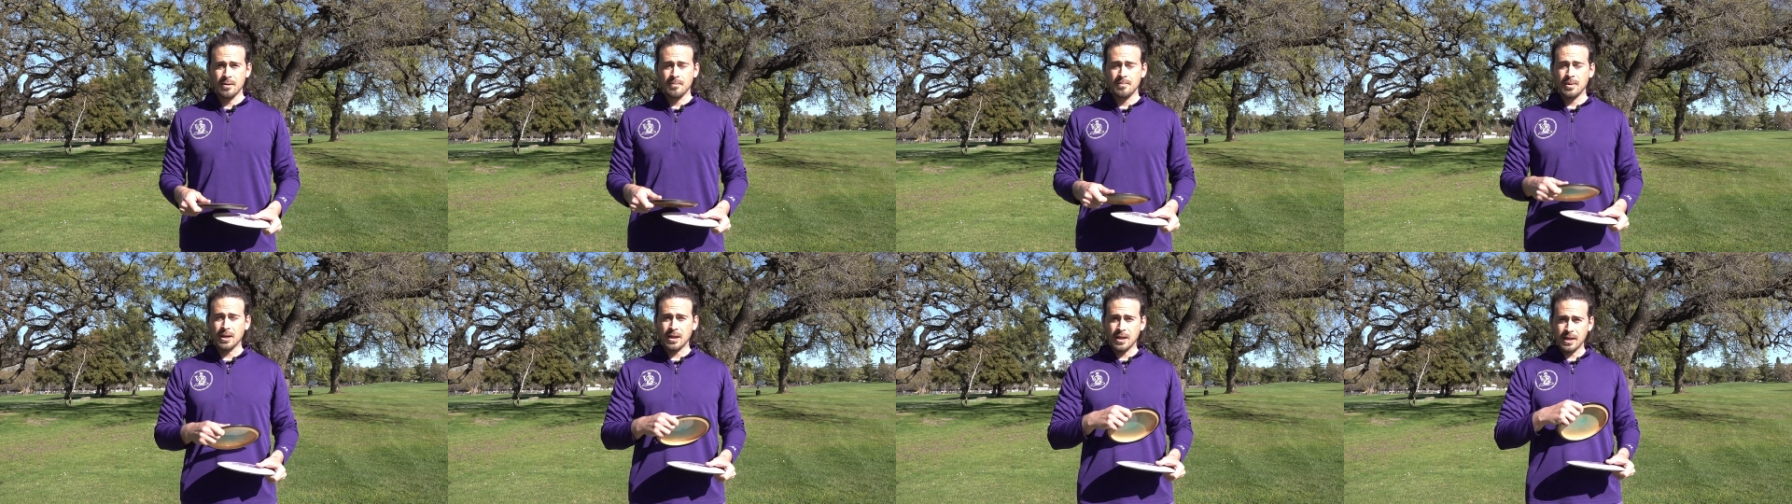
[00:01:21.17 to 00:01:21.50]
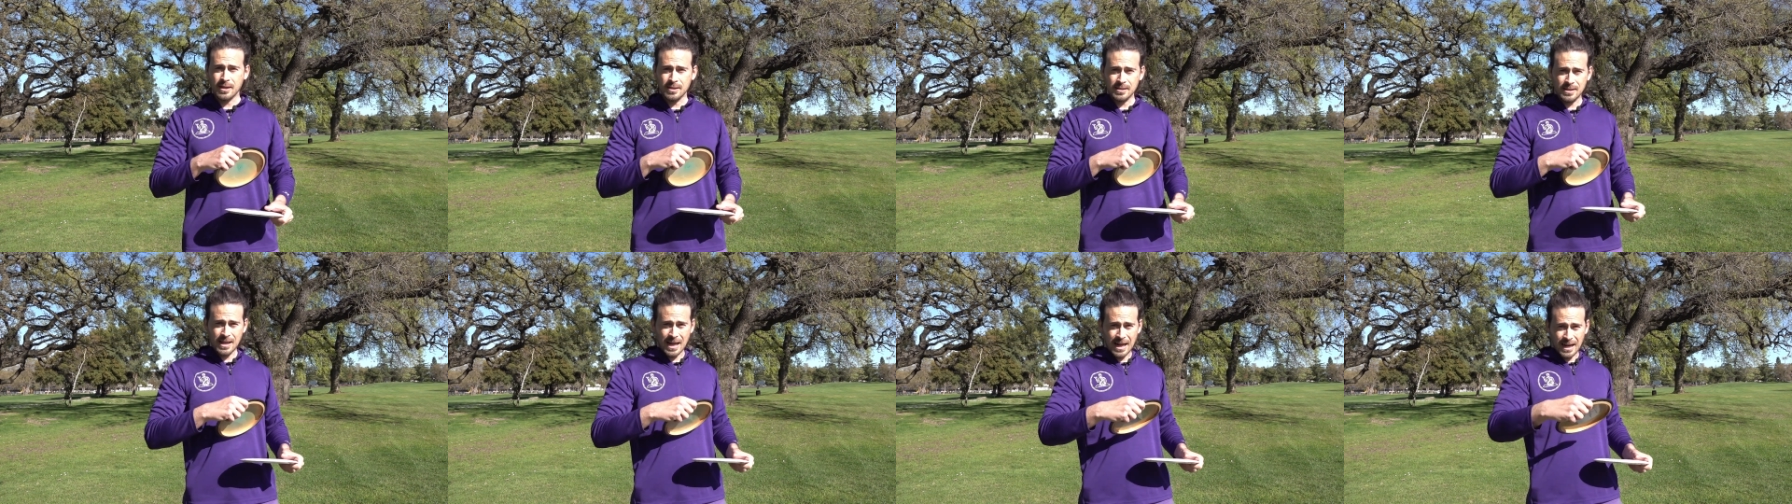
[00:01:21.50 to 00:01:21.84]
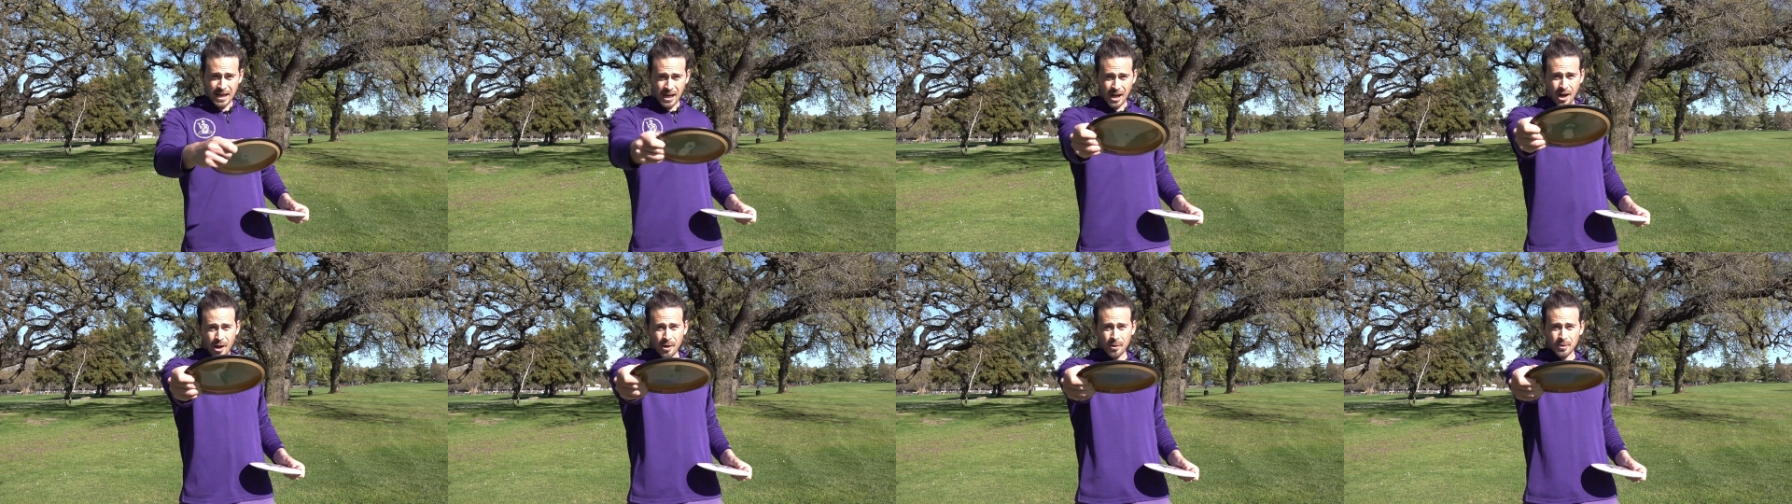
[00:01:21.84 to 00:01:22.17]
because that
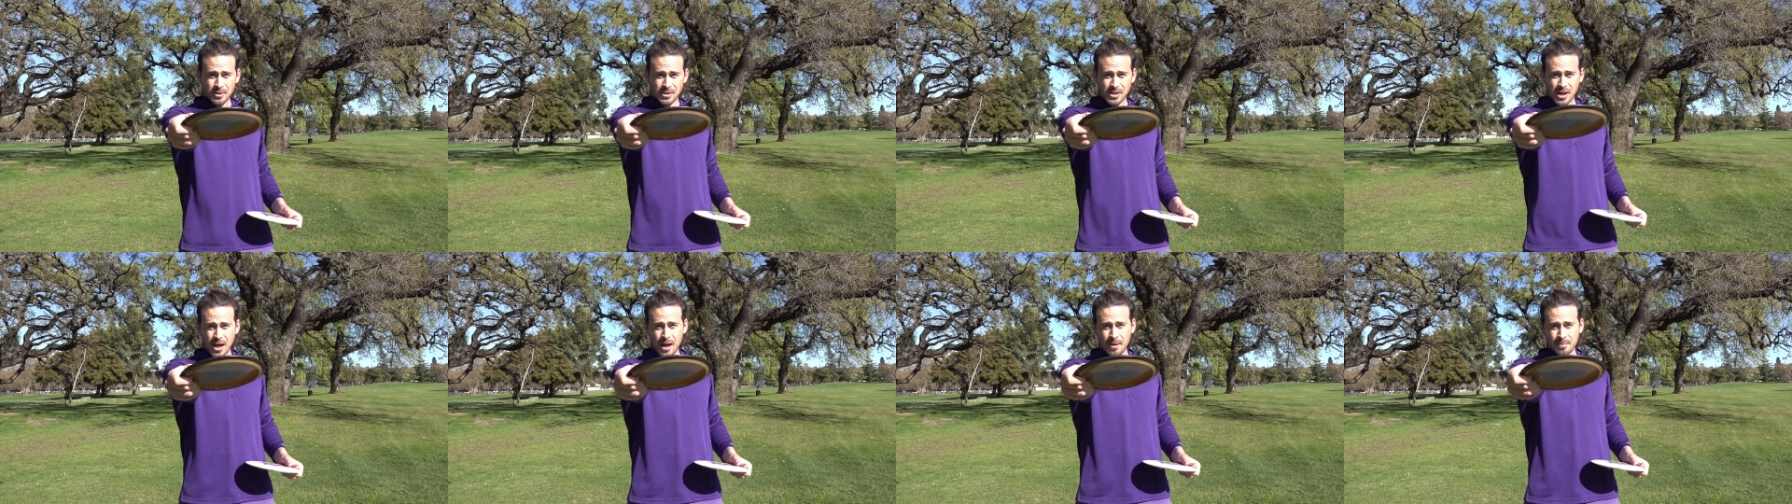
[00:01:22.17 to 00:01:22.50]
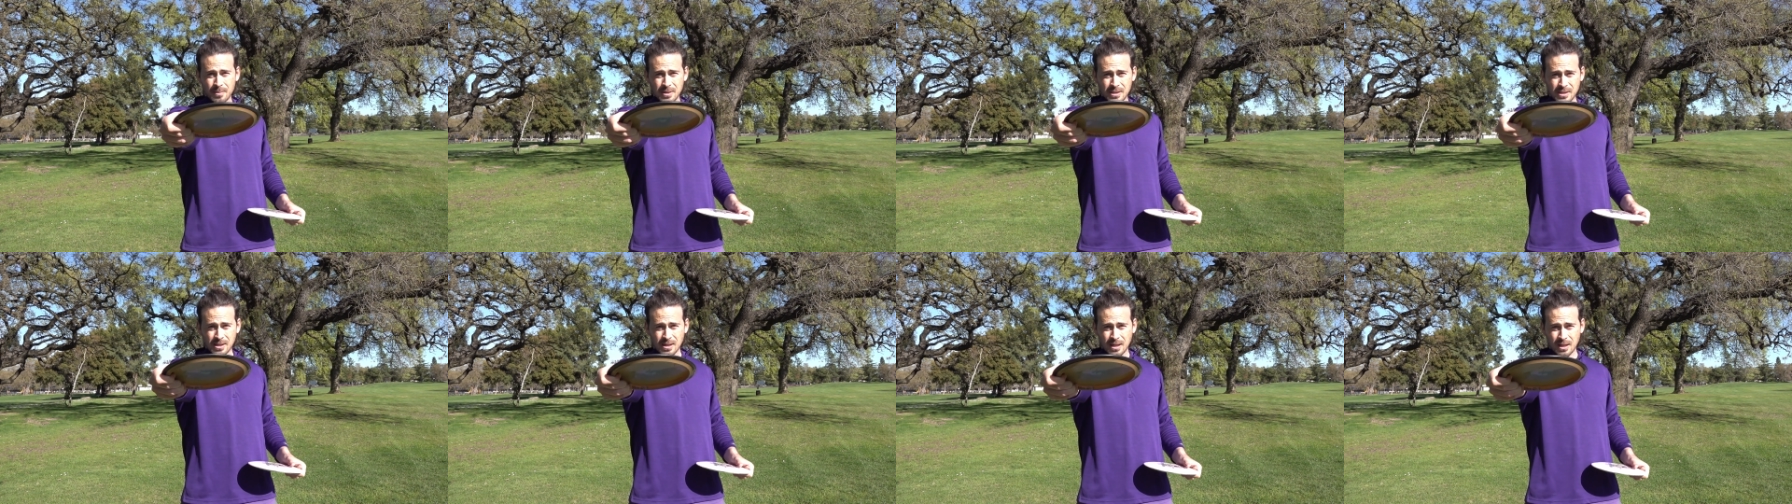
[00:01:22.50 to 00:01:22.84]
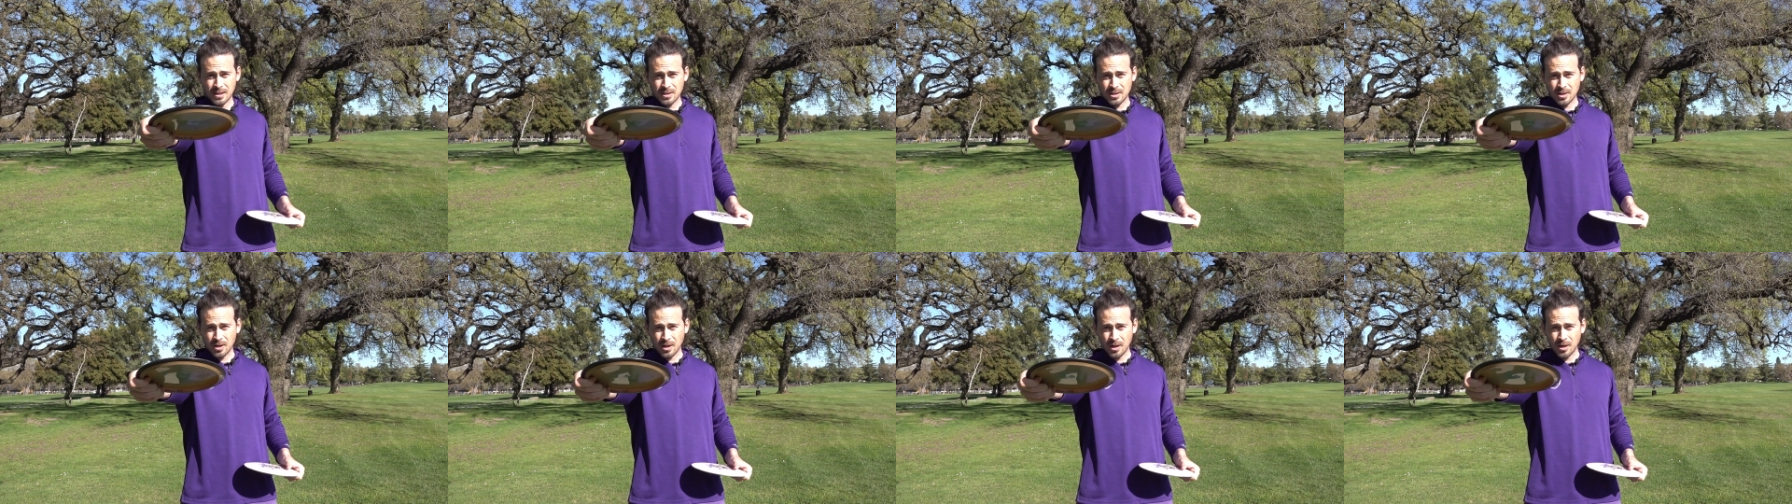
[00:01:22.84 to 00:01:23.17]
nose up is going
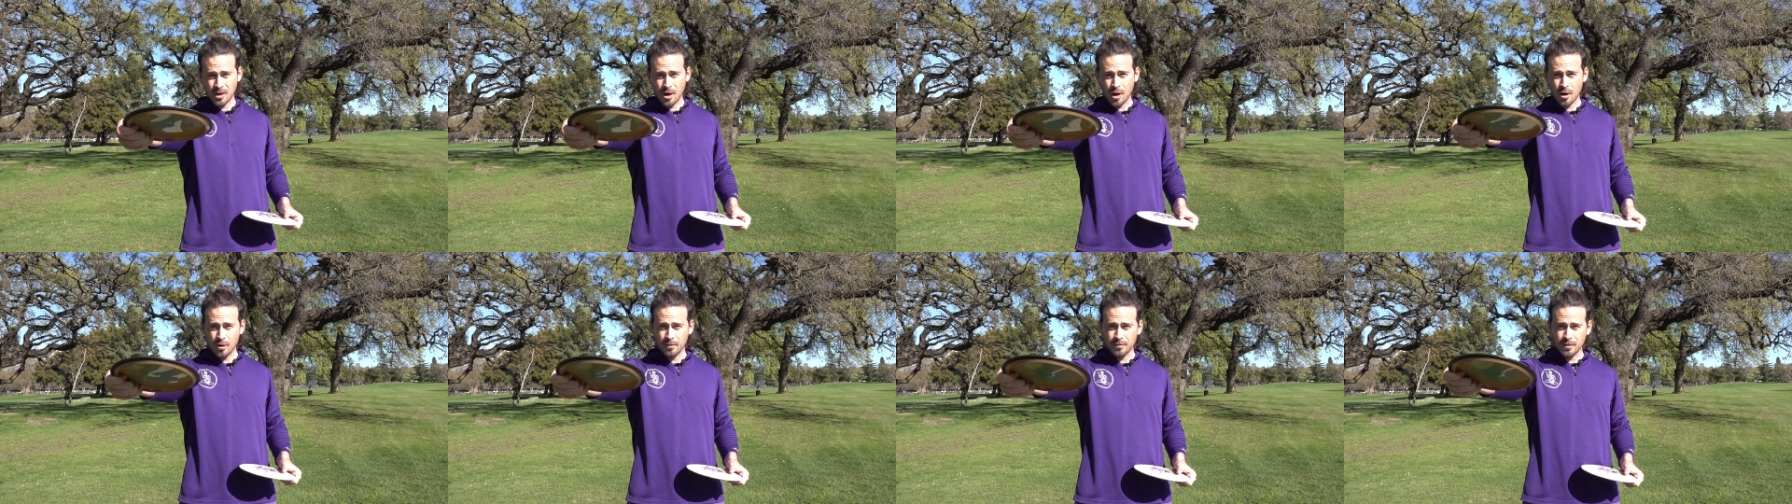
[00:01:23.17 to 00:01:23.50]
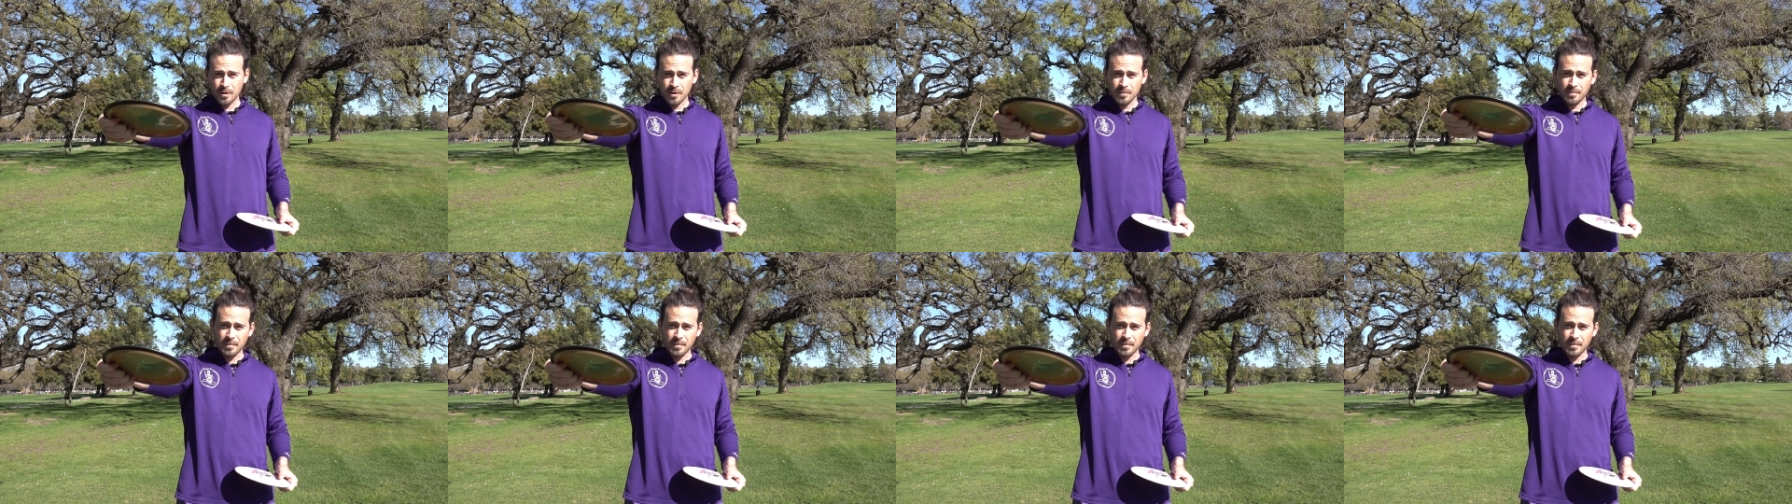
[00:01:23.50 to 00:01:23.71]
to turn over,